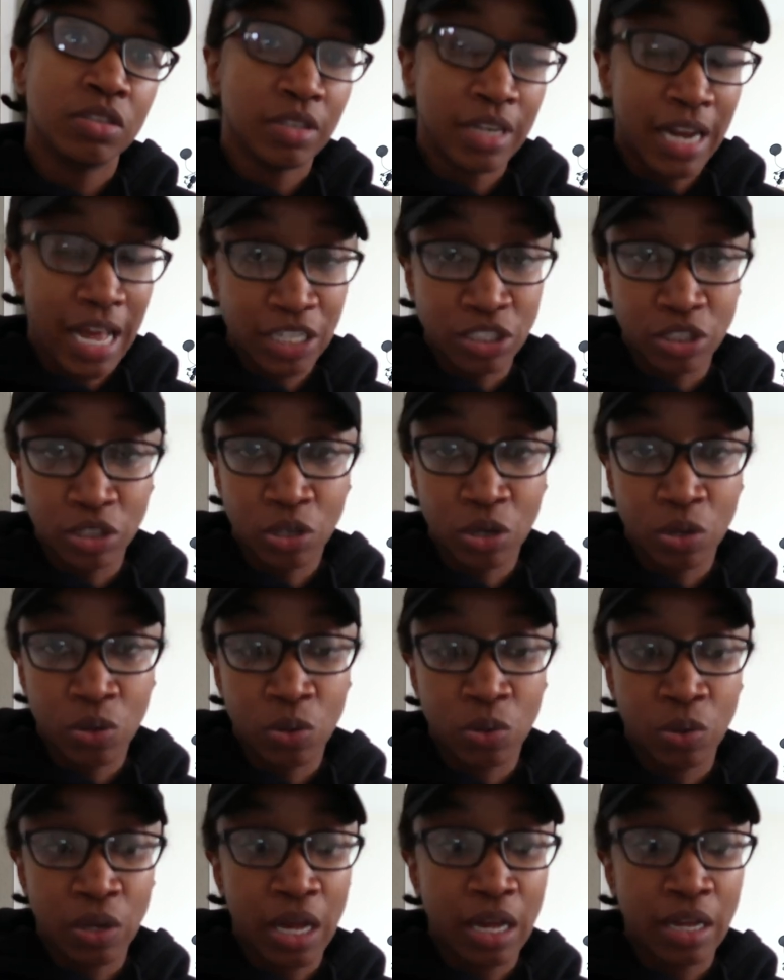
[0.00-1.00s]
not to
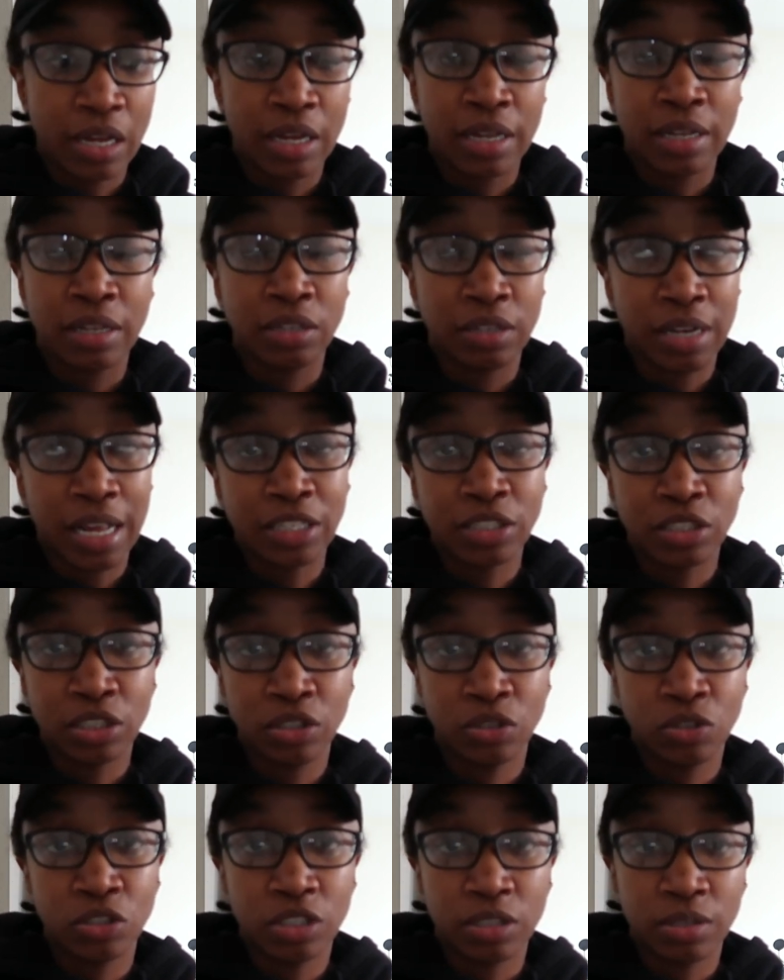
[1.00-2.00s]
go and not to
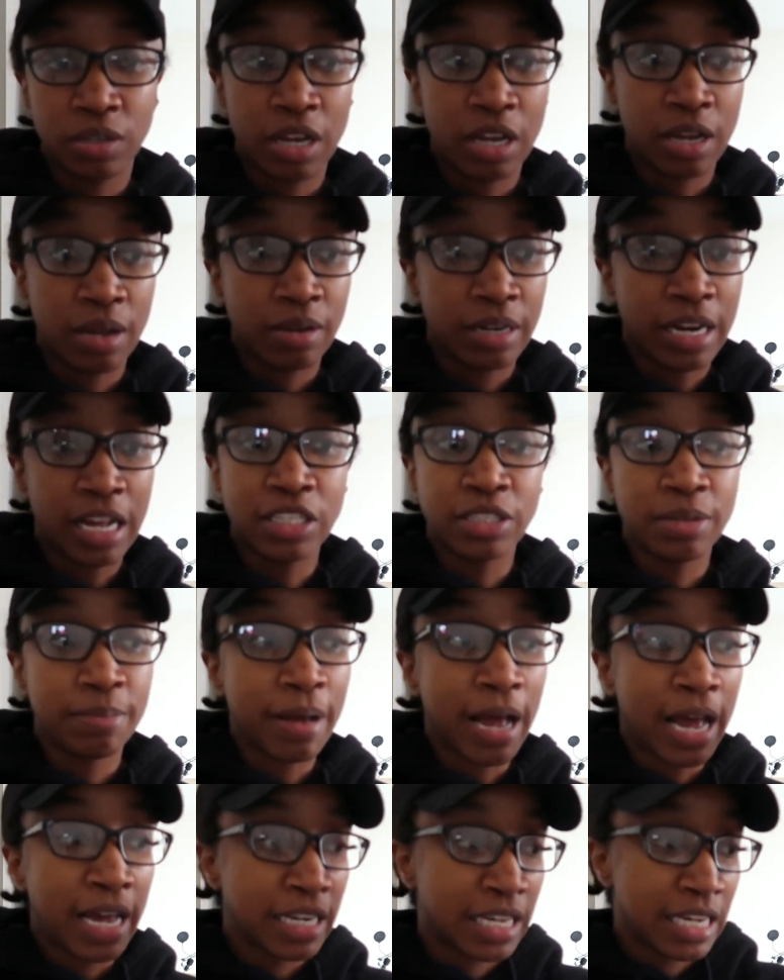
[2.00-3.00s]
use the not to
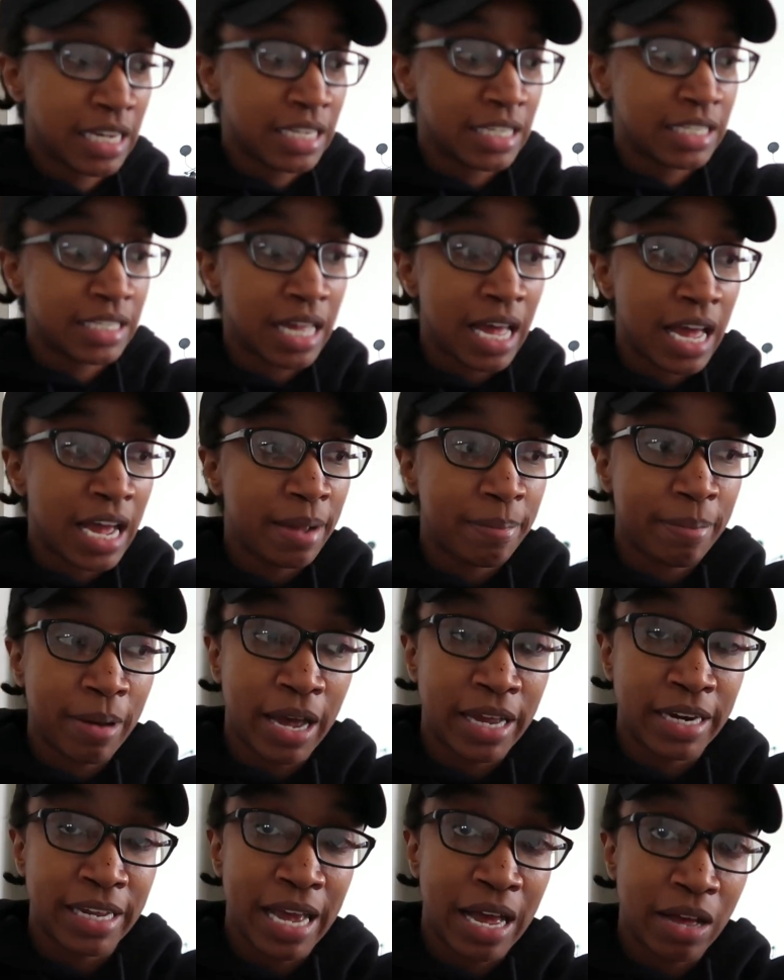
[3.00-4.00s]
potty inside,
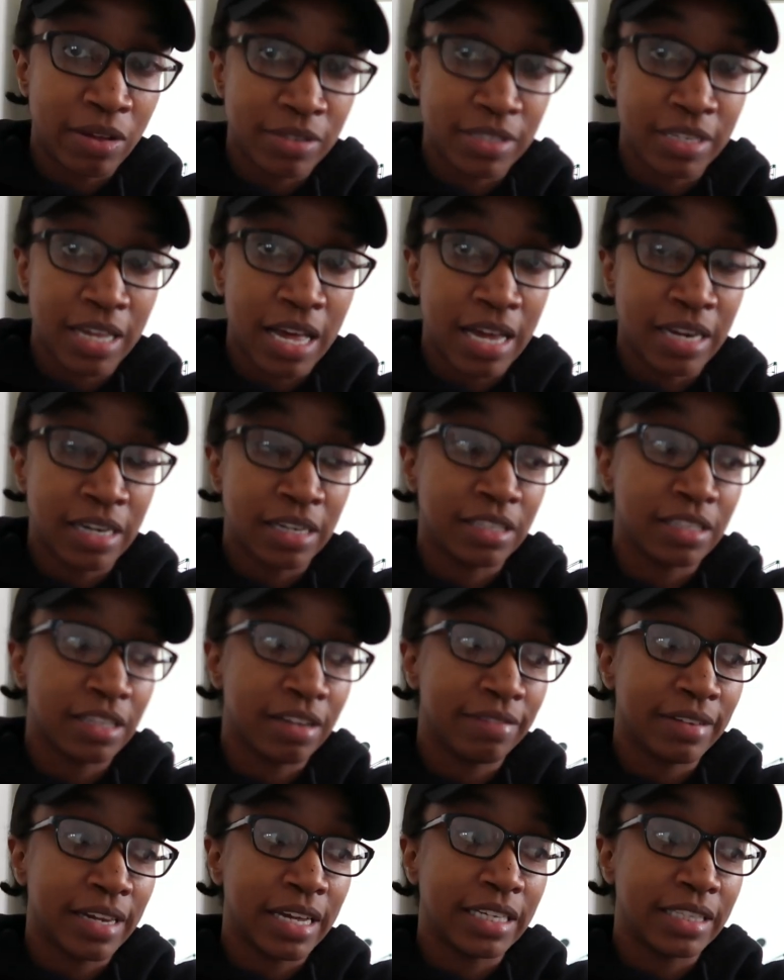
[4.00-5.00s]
potty outside, and
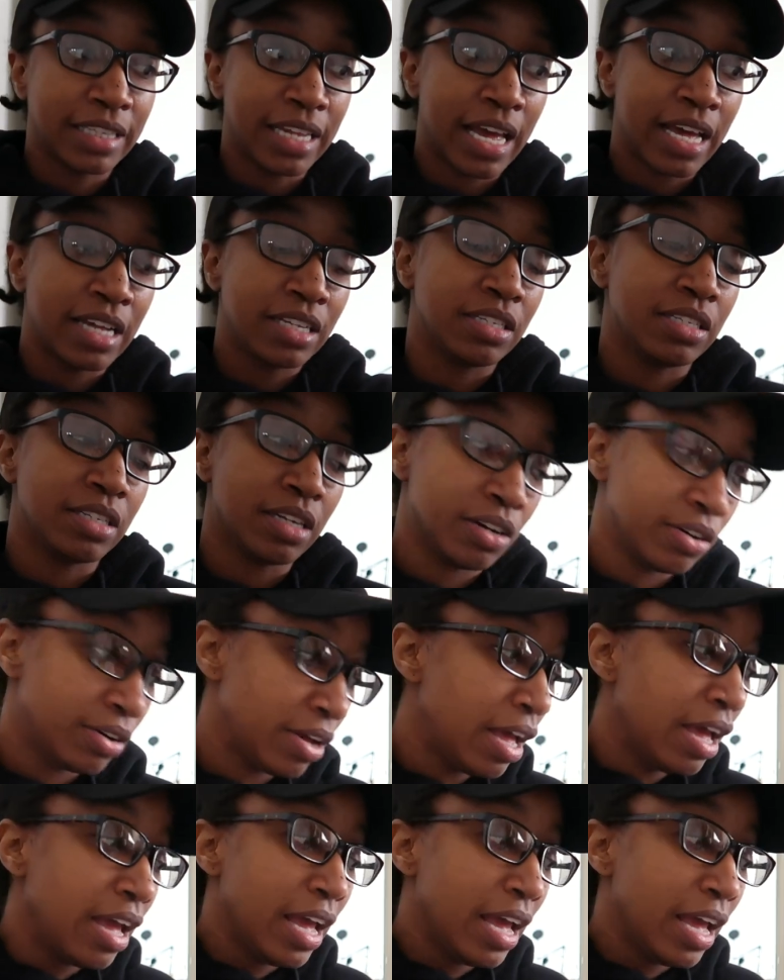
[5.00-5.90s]
stuff like that. So,